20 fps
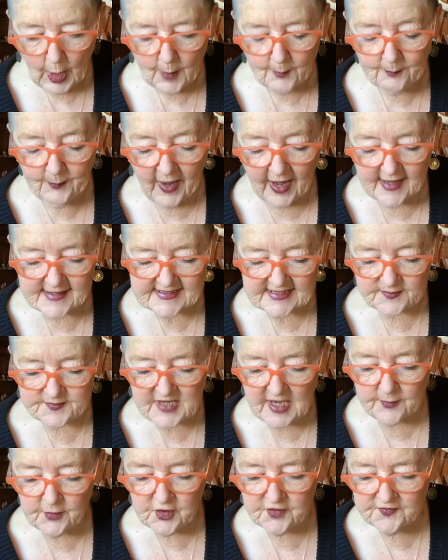By
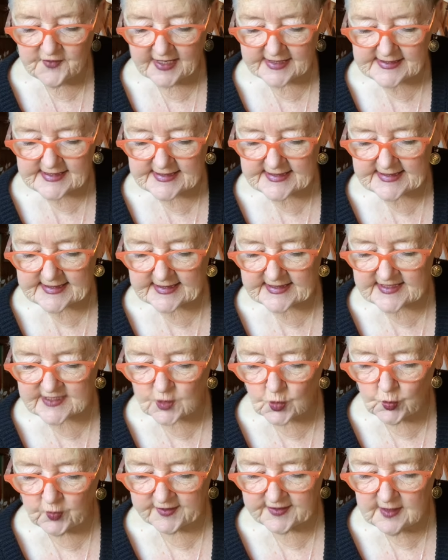September of
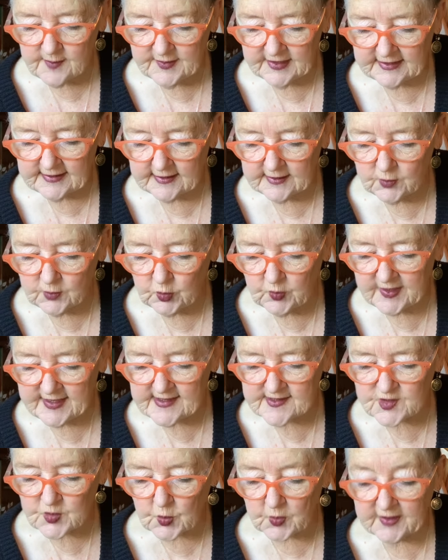1960, William and
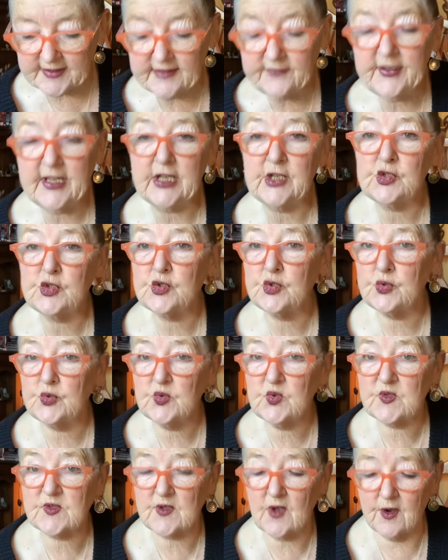Louise were living in
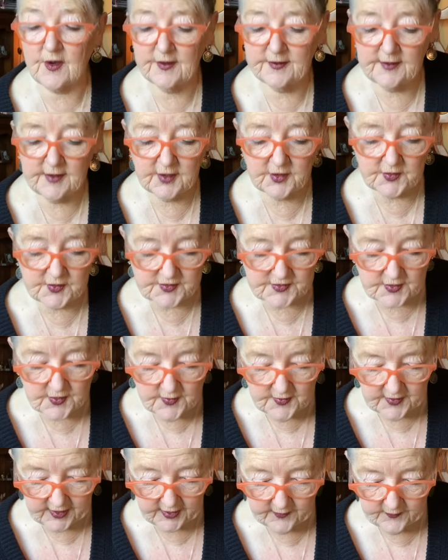Tucson,
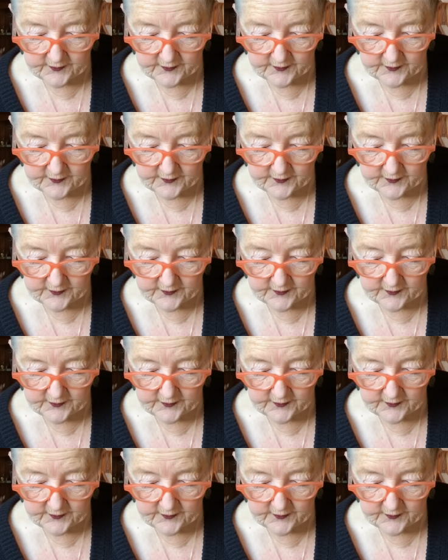Arizona.